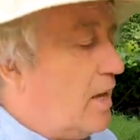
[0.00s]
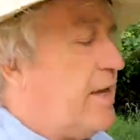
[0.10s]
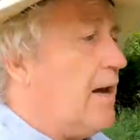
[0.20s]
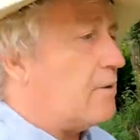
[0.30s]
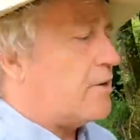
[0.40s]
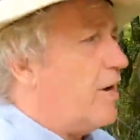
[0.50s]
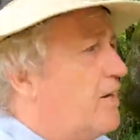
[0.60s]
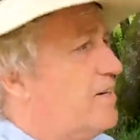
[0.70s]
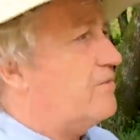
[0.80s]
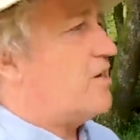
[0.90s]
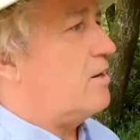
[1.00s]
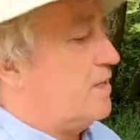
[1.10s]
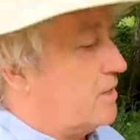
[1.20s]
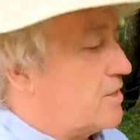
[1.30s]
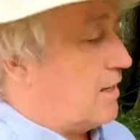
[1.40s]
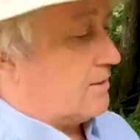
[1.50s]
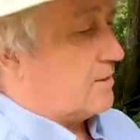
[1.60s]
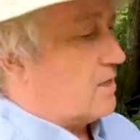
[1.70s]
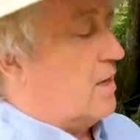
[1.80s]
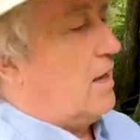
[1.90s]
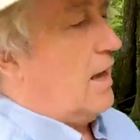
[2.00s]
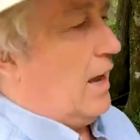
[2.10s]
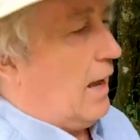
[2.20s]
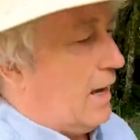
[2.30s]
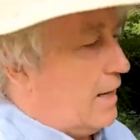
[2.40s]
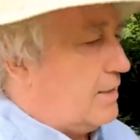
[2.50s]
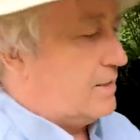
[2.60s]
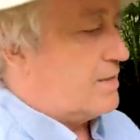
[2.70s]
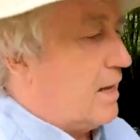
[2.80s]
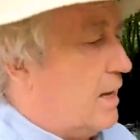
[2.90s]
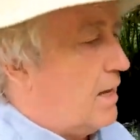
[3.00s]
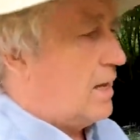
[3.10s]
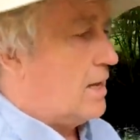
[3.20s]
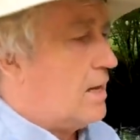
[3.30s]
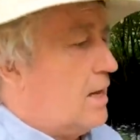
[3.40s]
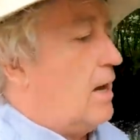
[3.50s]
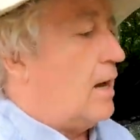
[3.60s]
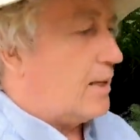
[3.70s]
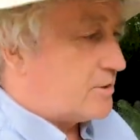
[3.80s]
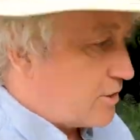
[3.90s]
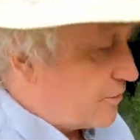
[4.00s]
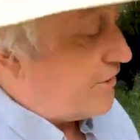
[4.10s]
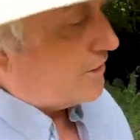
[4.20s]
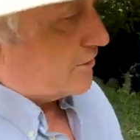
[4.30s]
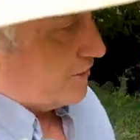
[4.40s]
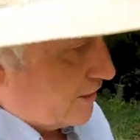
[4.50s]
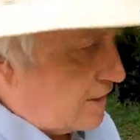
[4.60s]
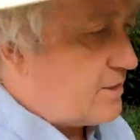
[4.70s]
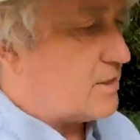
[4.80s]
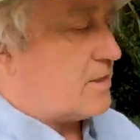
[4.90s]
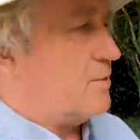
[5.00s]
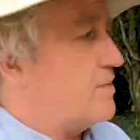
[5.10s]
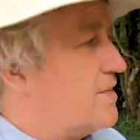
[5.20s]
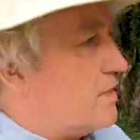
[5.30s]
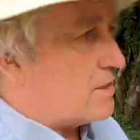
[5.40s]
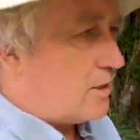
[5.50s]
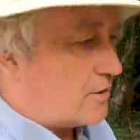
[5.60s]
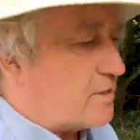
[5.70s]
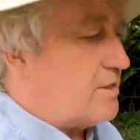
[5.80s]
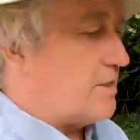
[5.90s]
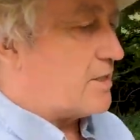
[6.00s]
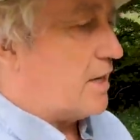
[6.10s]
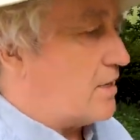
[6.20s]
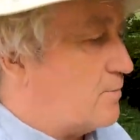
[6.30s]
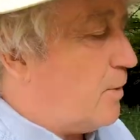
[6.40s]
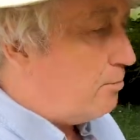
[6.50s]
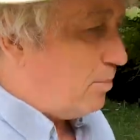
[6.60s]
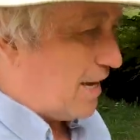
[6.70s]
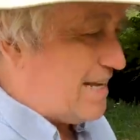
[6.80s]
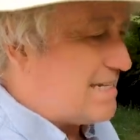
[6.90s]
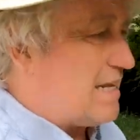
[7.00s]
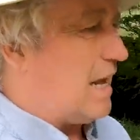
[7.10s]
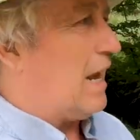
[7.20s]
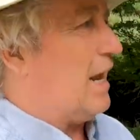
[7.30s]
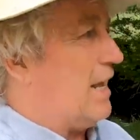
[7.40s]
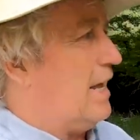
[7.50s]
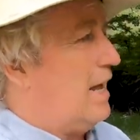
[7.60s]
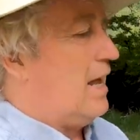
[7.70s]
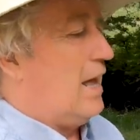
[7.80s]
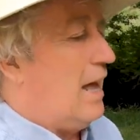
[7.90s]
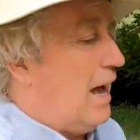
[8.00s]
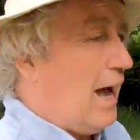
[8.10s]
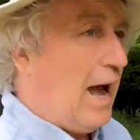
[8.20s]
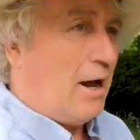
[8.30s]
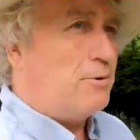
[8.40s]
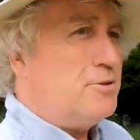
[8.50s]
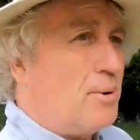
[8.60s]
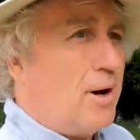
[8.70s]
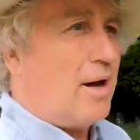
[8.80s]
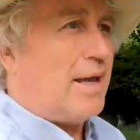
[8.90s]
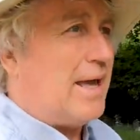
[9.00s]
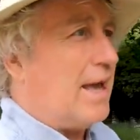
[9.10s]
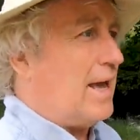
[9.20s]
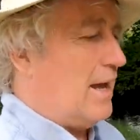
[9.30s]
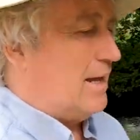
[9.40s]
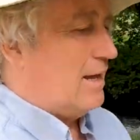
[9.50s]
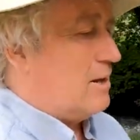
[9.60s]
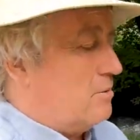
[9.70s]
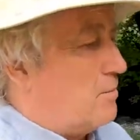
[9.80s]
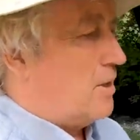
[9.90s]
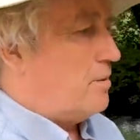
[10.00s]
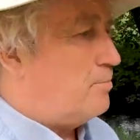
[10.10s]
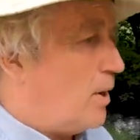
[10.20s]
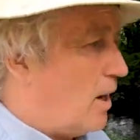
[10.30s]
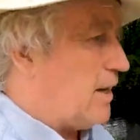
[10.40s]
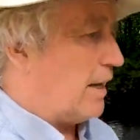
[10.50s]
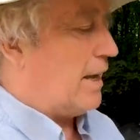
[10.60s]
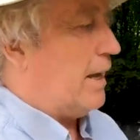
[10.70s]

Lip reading: Yeah, creation of tarmac trails. And I'll do a vid on this because there's a lot to discuss. But basically, how do I get my bike,